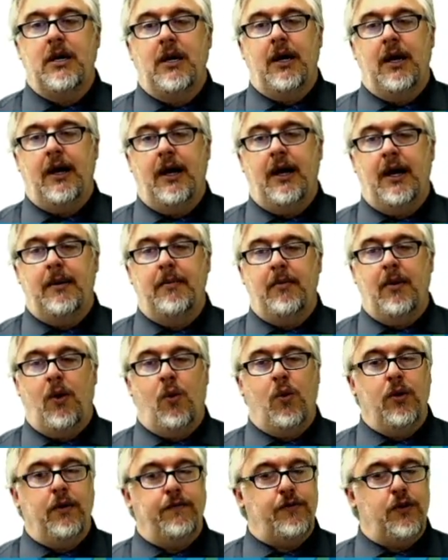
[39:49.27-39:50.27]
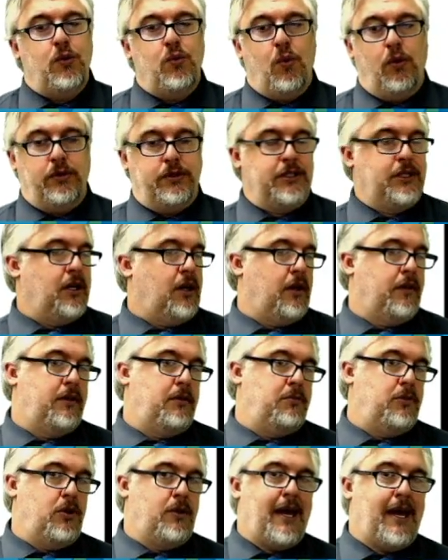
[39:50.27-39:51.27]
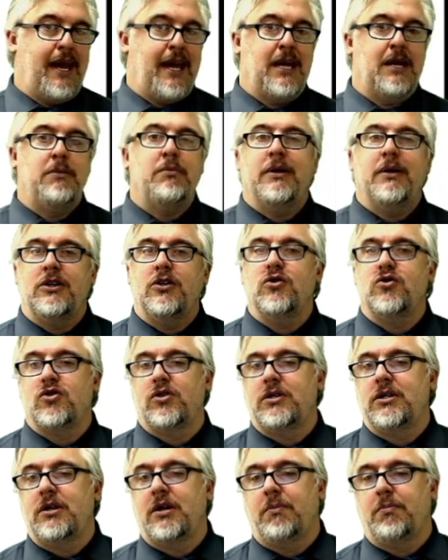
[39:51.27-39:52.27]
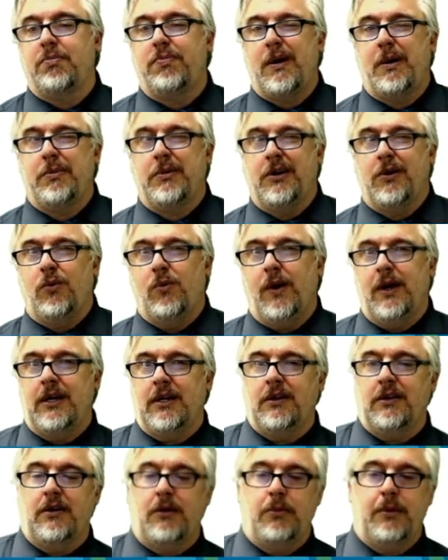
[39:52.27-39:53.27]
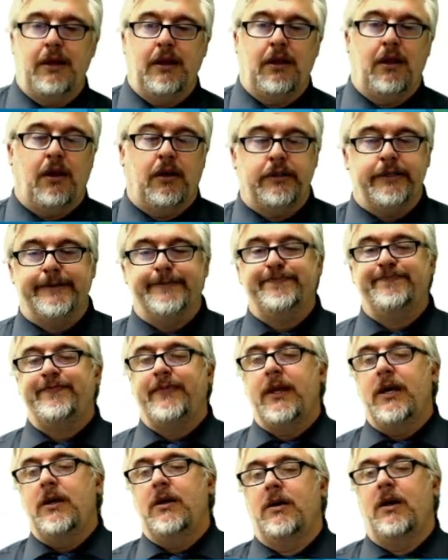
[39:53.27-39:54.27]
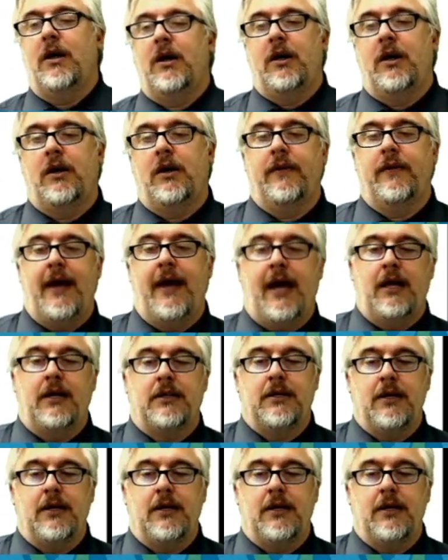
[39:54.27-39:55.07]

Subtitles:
Or if you want to call them, you can, but usually you're probably going to wait a little bit longer on that.